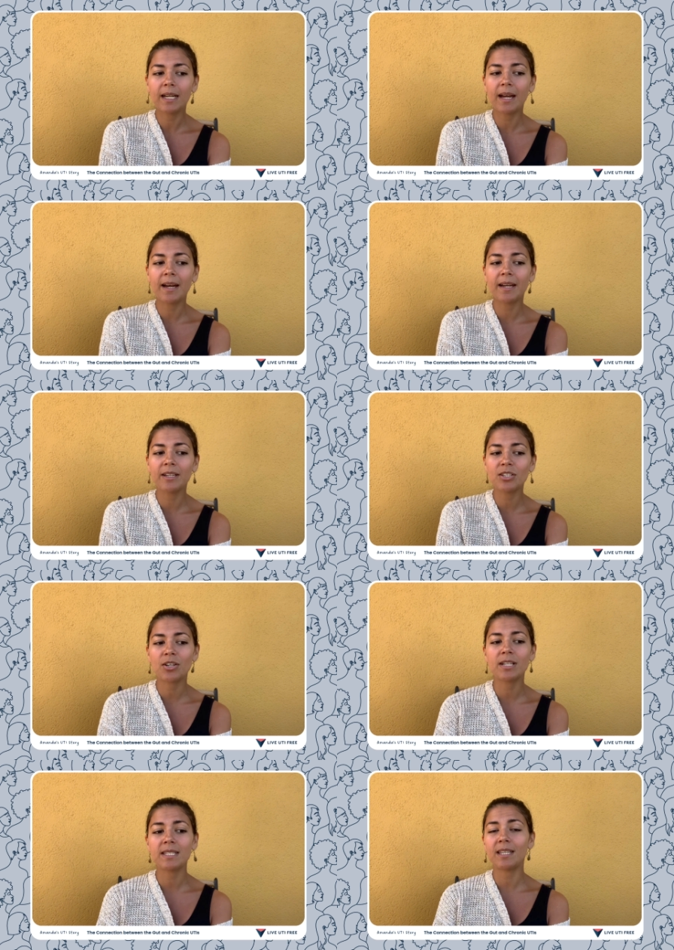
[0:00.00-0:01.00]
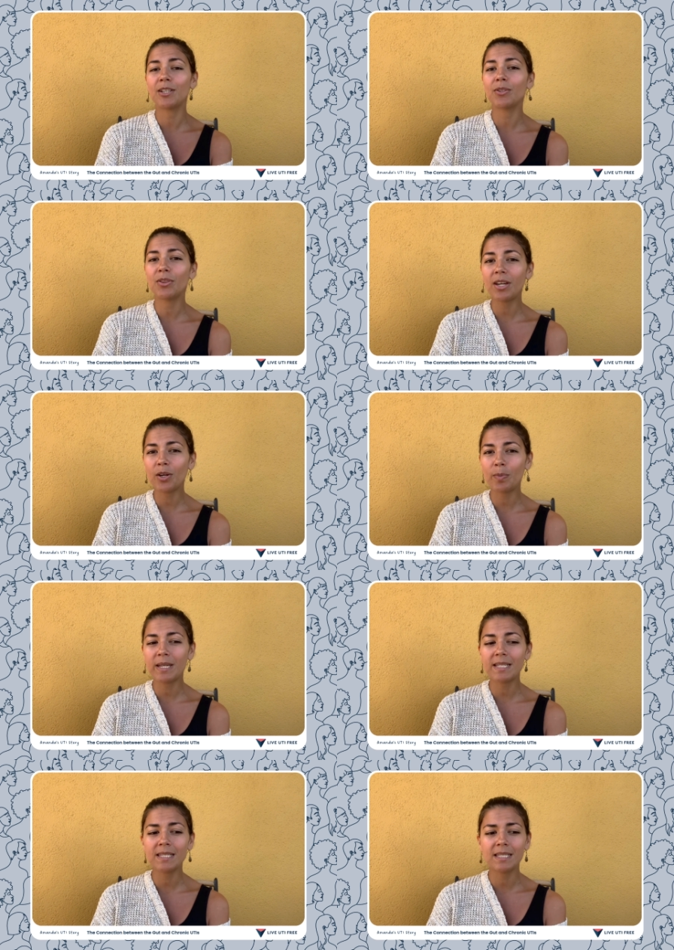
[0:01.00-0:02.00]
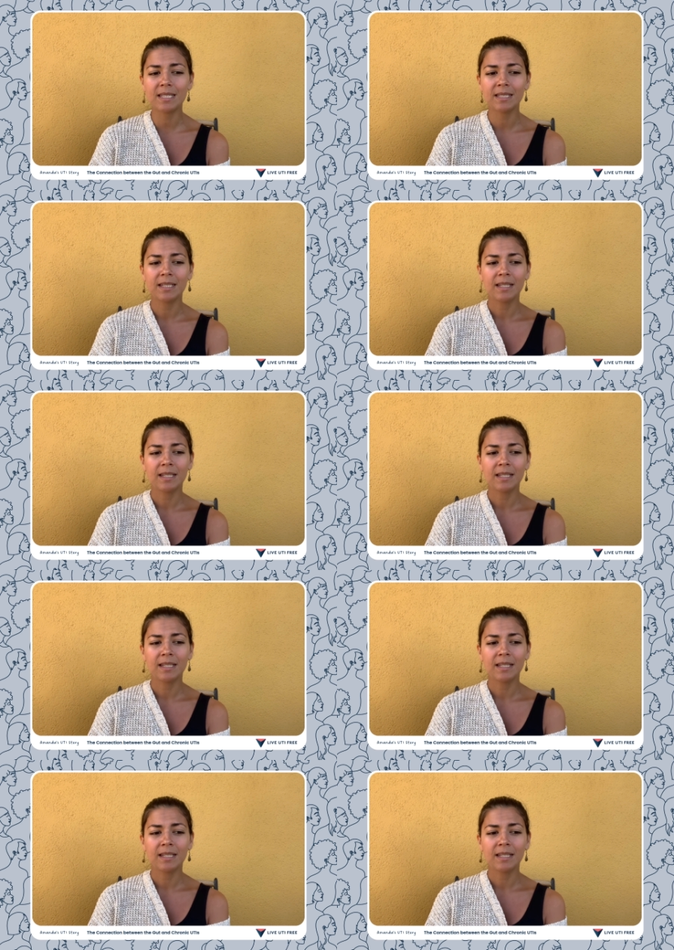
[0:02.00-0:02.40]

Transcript: I started seeing a new therapist,